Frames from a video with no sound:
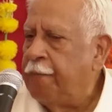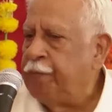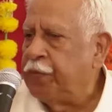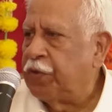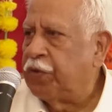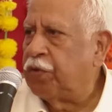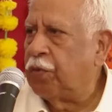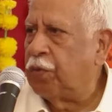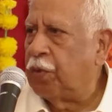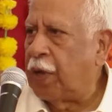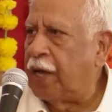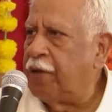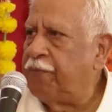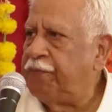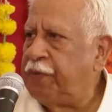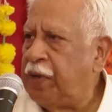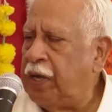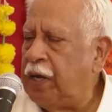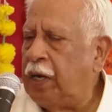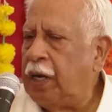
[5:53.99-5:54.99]
So I
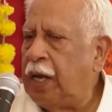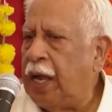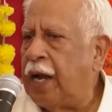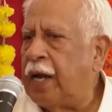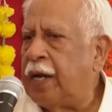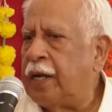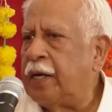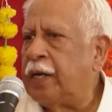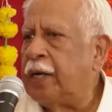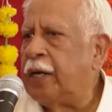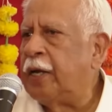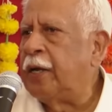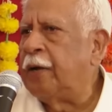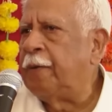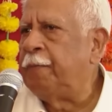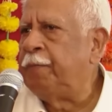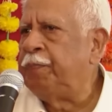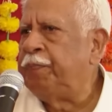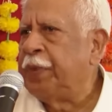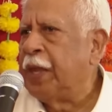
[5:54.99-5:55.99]
feel, and
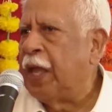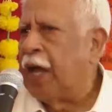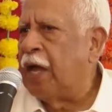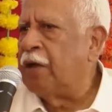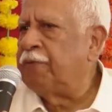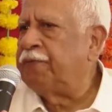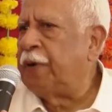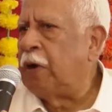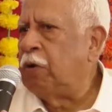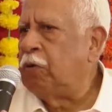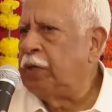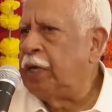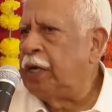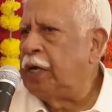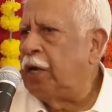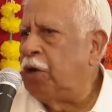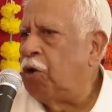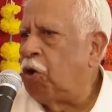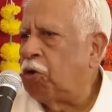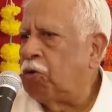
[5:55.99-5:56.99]
I found that
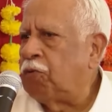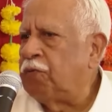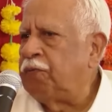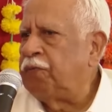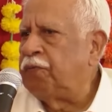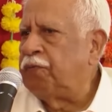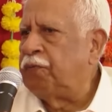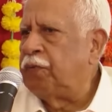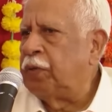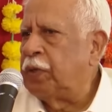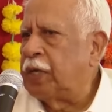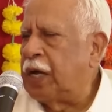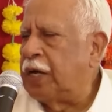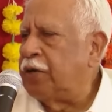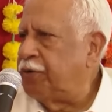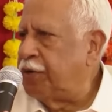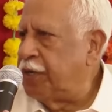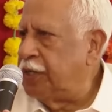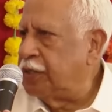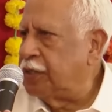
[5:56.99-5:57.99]
a lot of
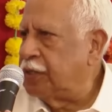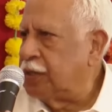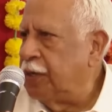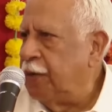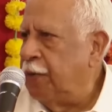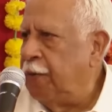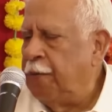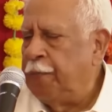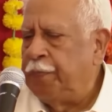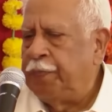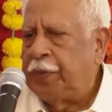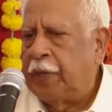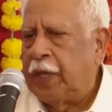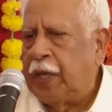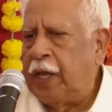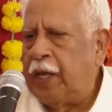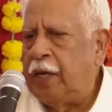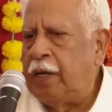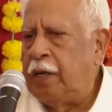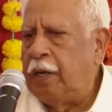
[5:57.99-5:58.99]
countries
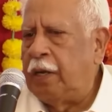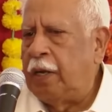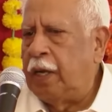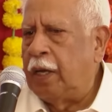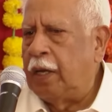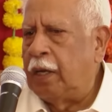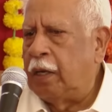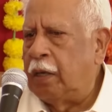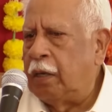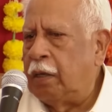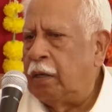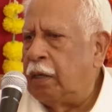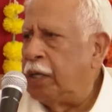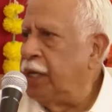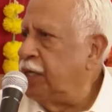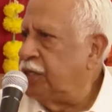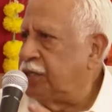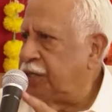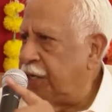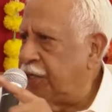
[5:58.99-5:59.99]
in
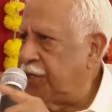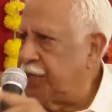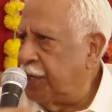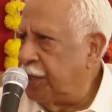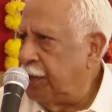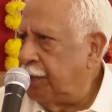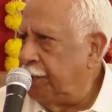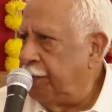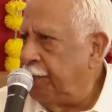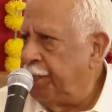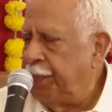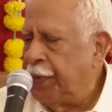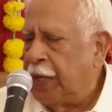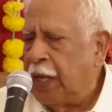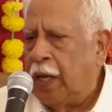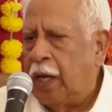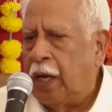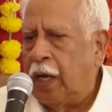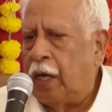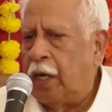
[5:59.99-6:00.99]
East Asia
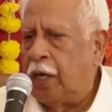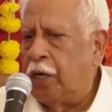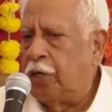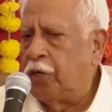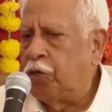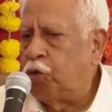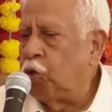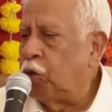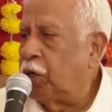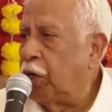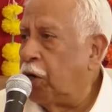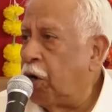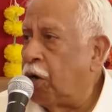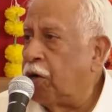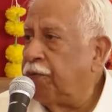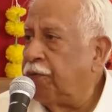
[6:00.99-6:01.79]
took a lot